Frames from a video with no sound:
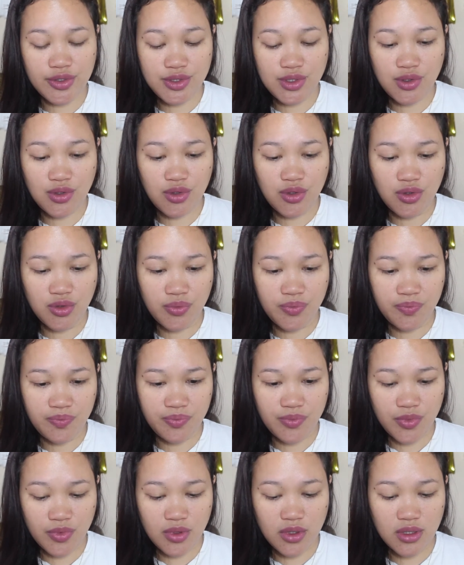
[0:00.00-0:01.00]
So,
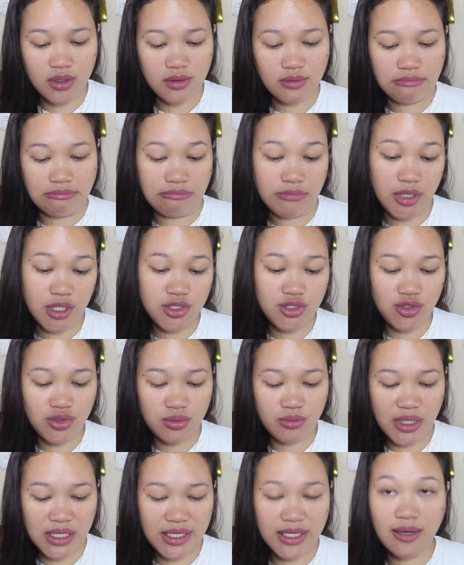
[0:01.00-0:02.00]

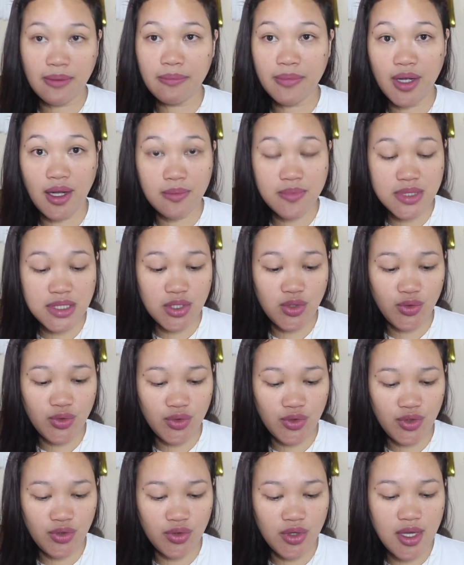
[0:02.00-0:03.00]
medyo maligam-gam
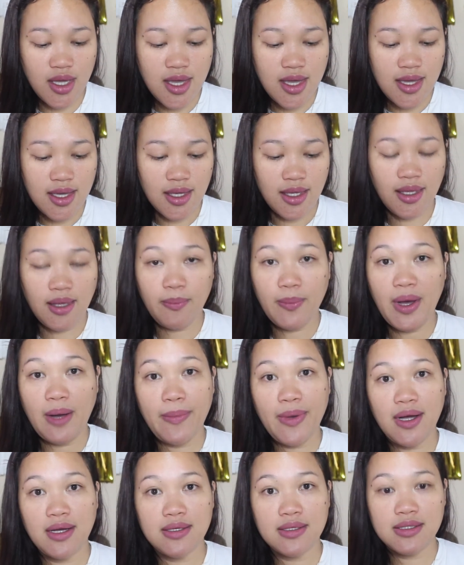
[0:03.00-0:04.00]
siguro yung
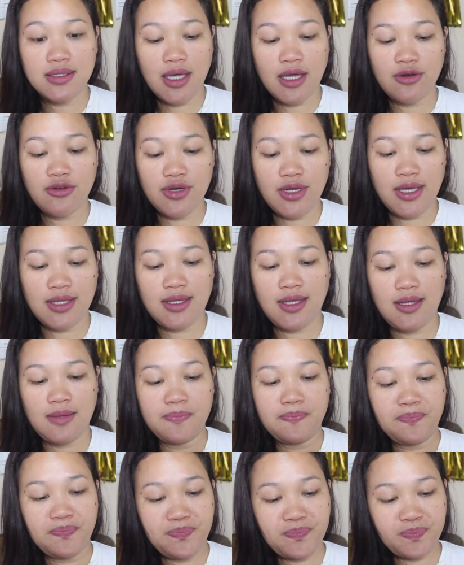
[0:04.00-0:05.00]
ipapang ano
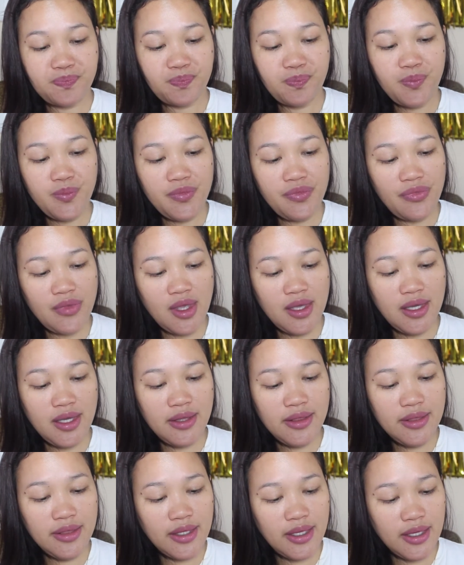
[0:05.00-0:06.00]
natin.
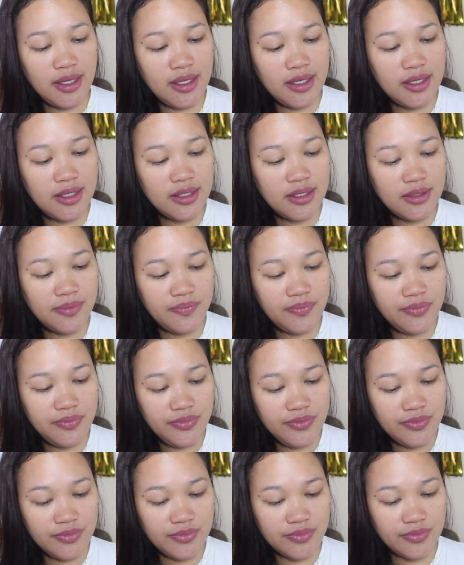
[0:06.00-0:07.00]
And then,
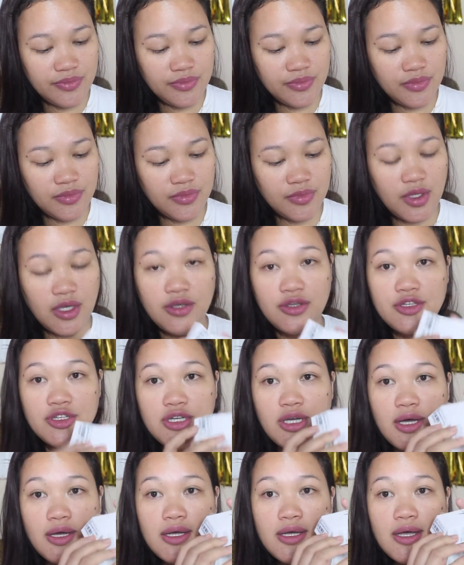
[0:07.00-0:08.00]

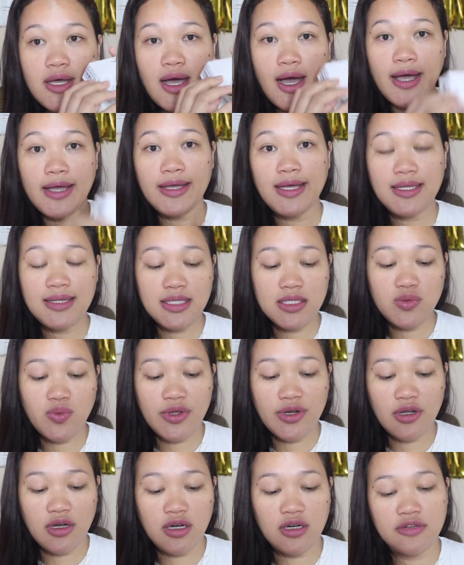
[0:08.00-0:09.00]
I got this
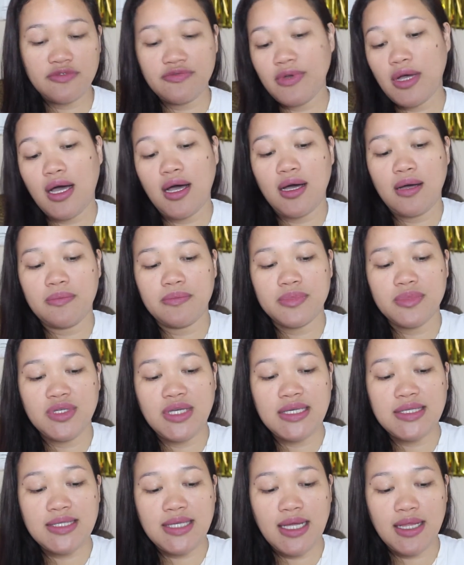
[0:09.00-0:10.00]
one off
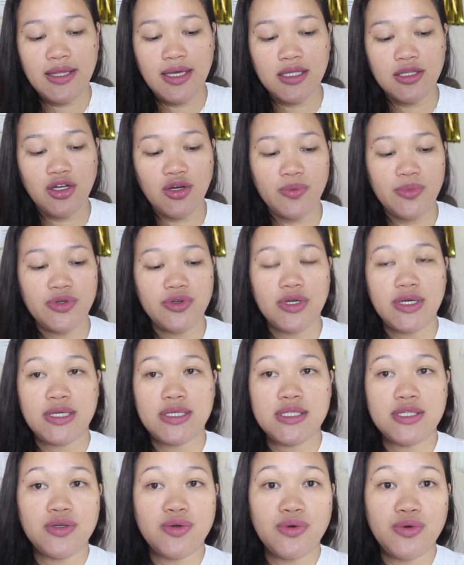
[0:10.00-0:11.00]
yesstyle.com, you
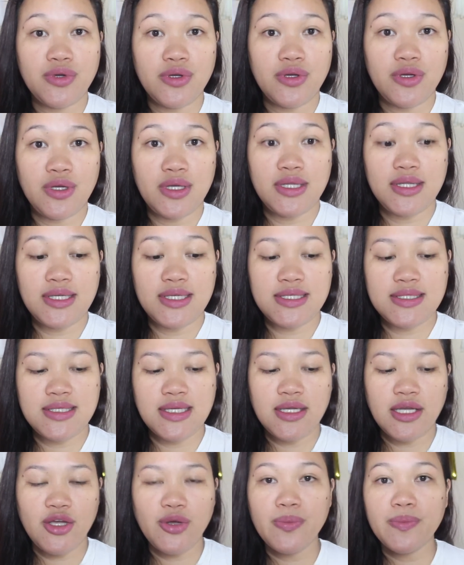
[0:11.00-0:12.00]
guys. Kung
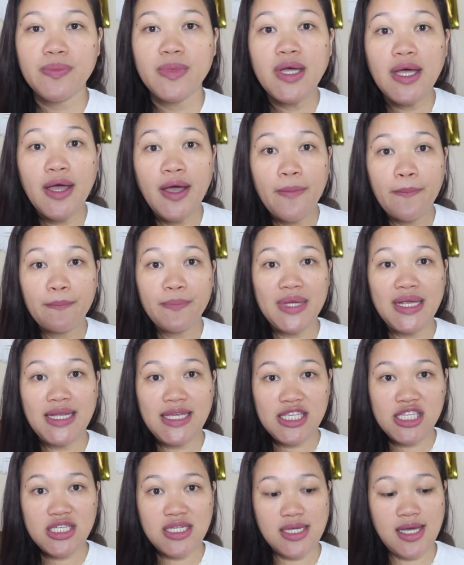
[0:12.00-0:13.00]
interested kayong
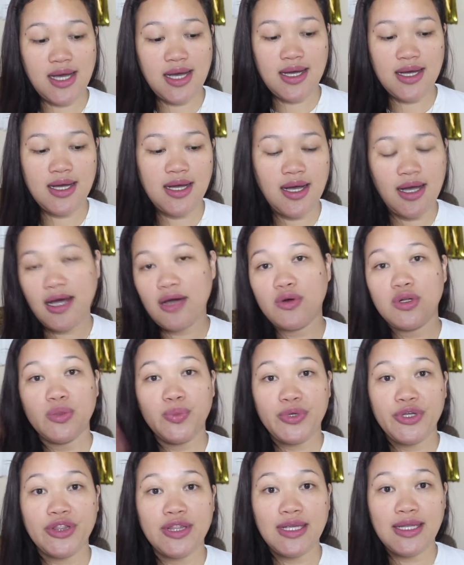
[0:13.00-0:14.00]
bilhin siya, I
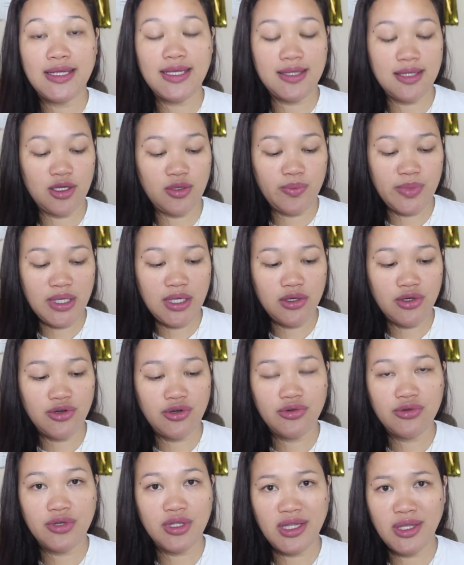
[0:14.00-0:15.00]
will put the link down
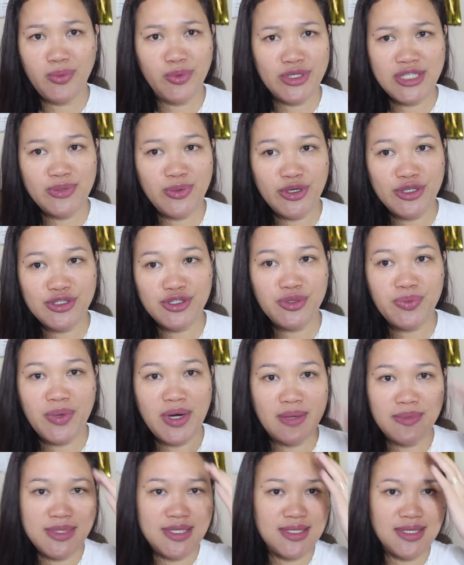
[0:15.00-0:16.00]
below. Hindi po sponsor,
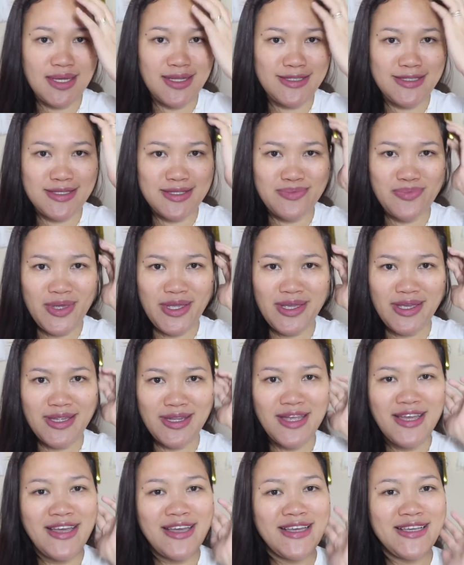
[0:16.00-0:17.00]
promise. I'll just make
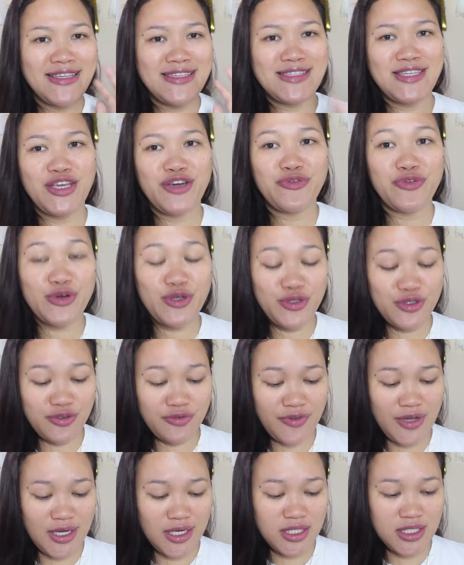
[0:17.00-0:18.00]
it easier for you
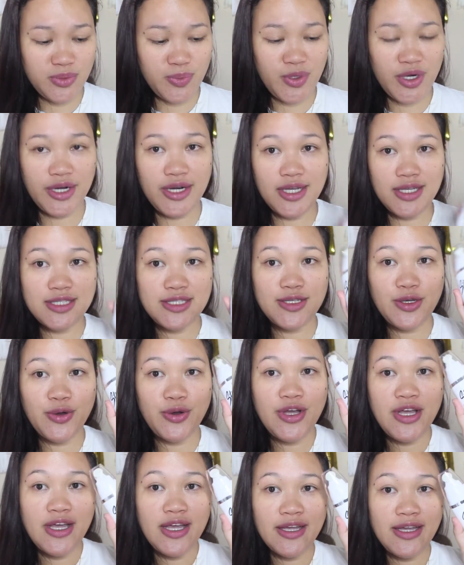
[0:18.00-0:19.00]
to find this product.
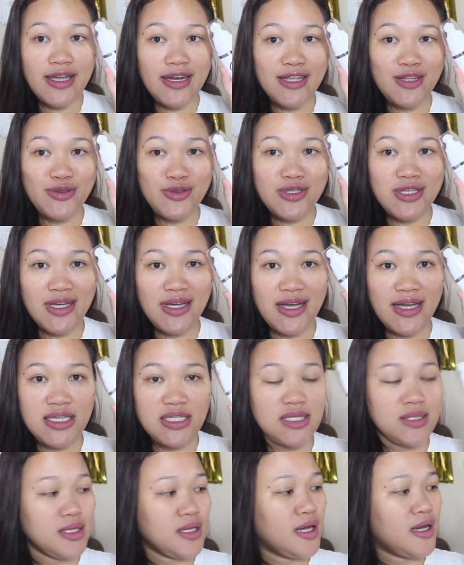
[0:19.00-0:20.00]
So, ganito siya,
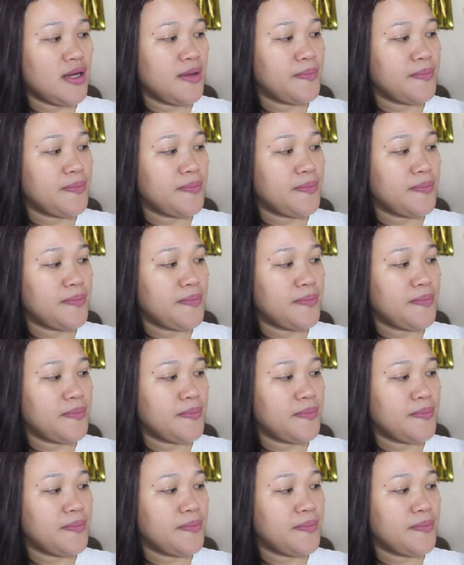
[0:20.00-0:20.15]
guys.